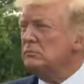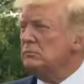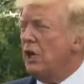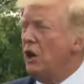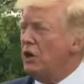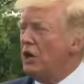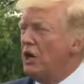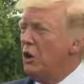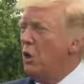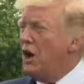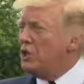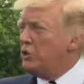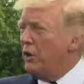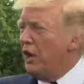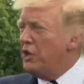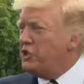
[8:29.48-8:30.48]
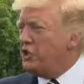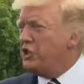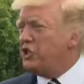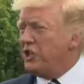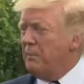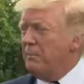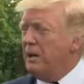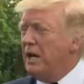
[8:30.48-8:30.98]
No, you know what's
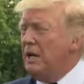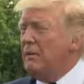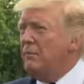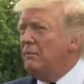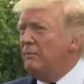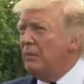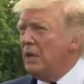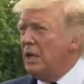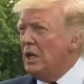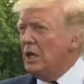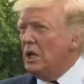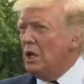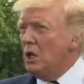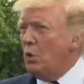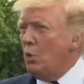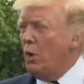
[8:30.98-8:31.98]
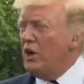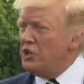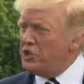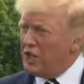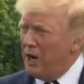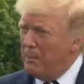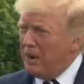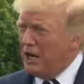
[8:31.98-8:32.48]
racist to me? When
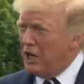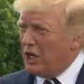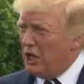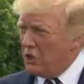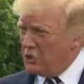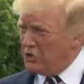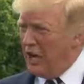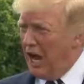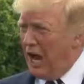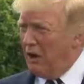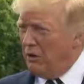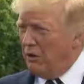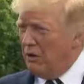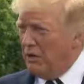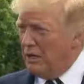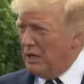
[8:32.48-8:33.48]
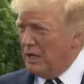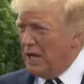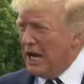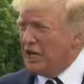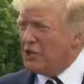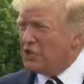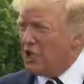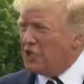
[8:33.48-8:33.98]
somebody goes out
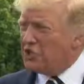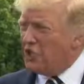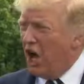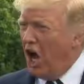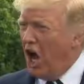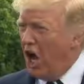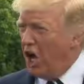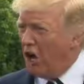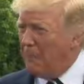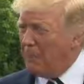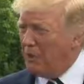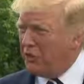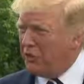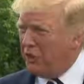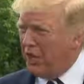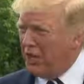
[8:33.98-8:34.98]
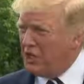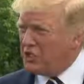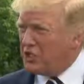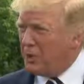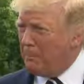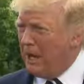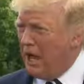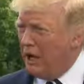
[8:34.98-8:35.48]
and says the horrible things
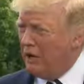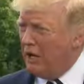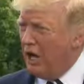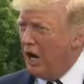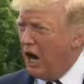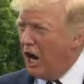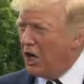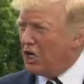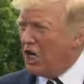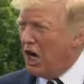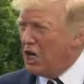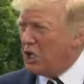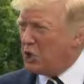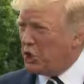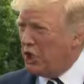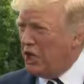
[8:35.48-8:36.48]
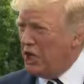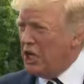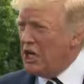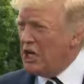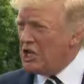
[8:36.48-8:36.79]
about our country,